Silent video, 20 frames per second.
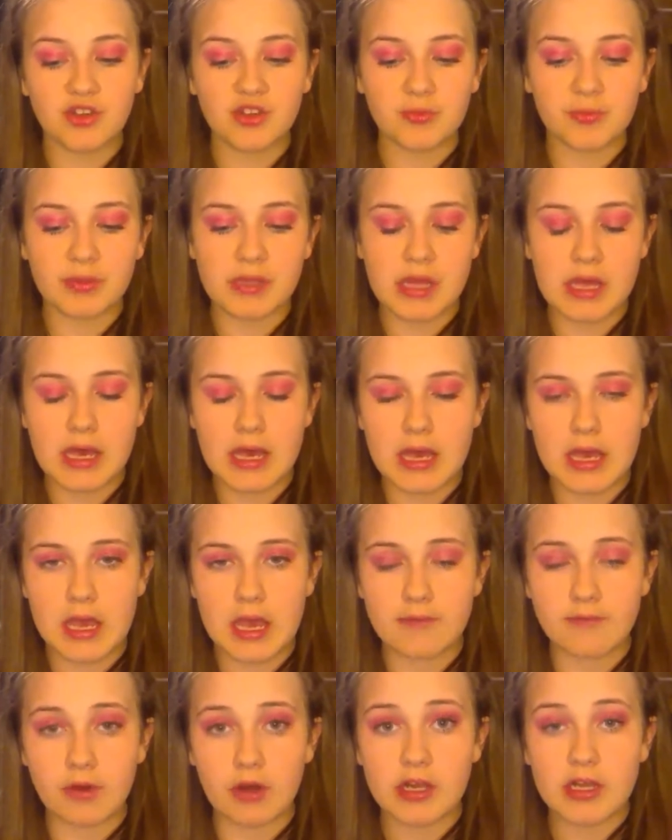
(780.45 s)
I'll just
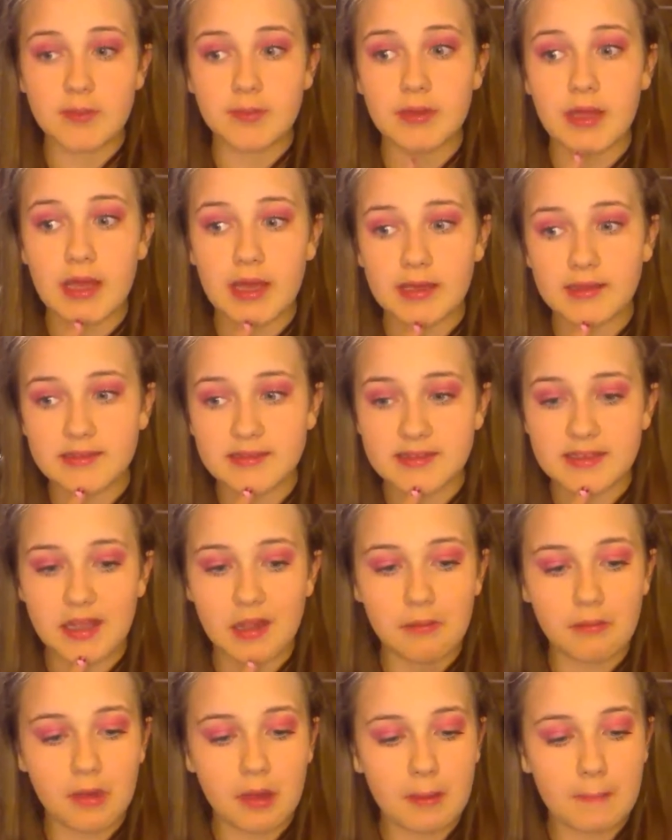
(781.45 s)
apply, I've already applied
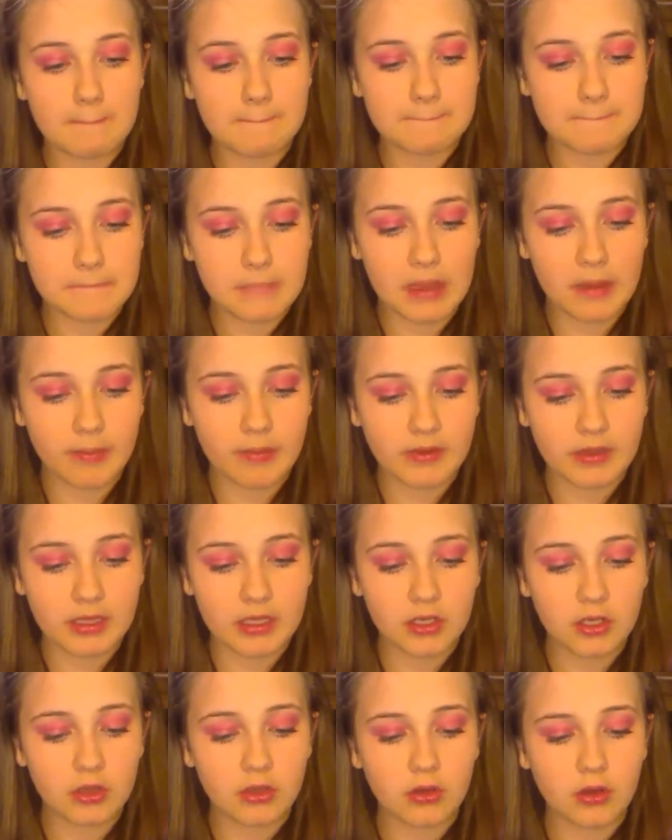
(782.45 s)
some
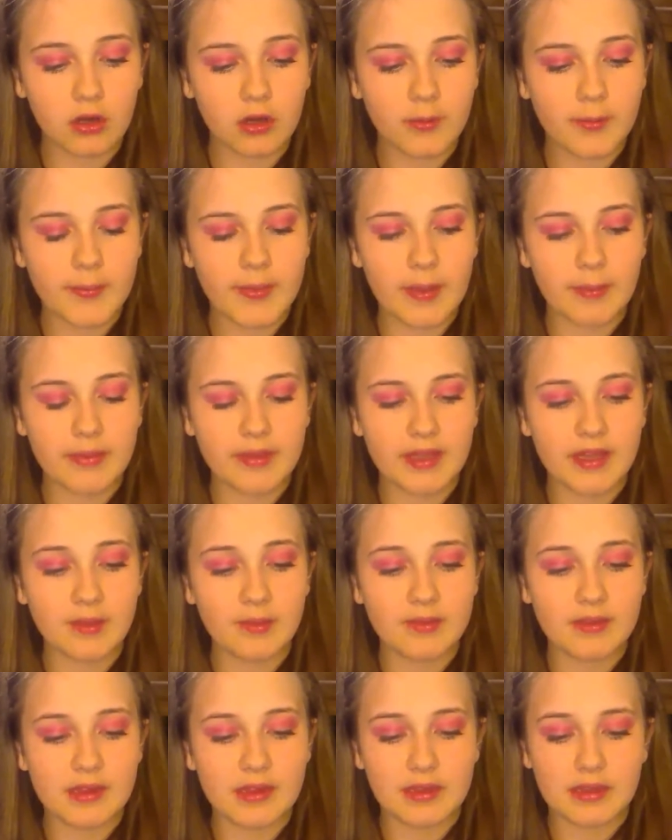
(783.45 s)
Maybelline New York
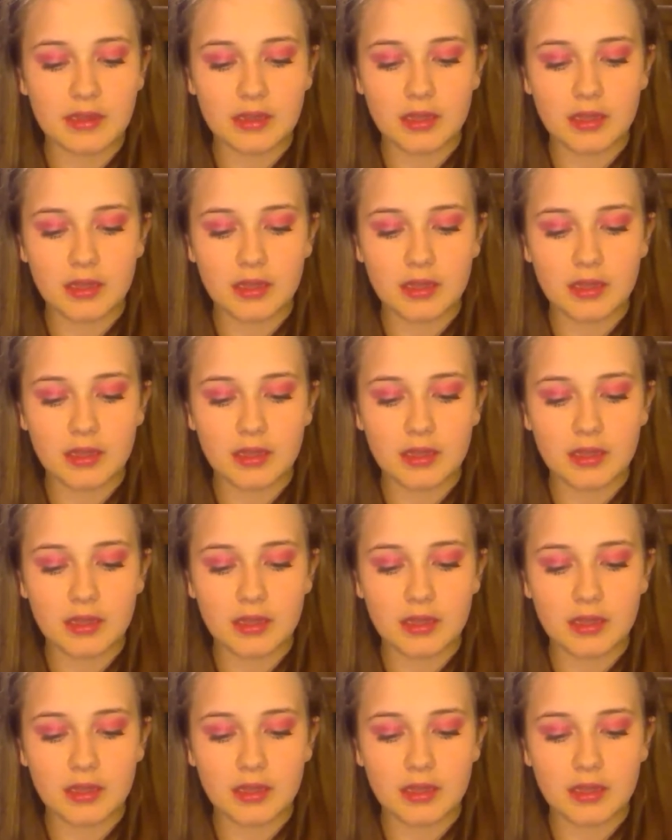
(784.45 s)
Baby Lips